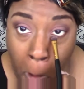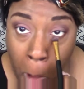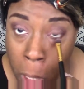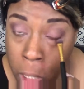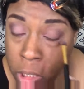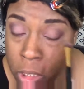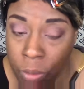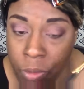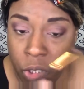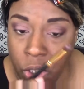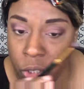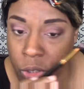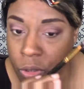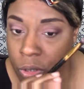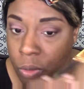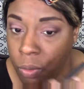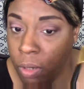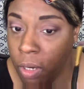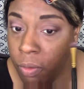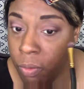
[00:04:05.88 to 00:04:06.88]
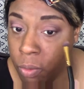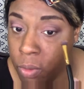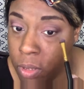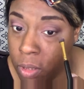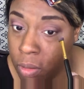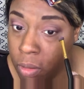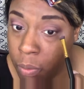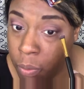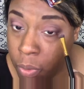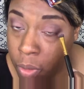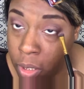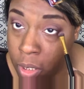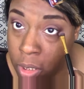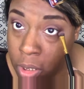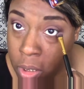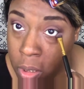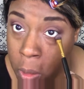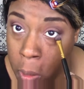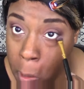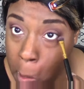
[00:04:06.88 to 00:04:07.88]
So I'm just using whatever was on the brush.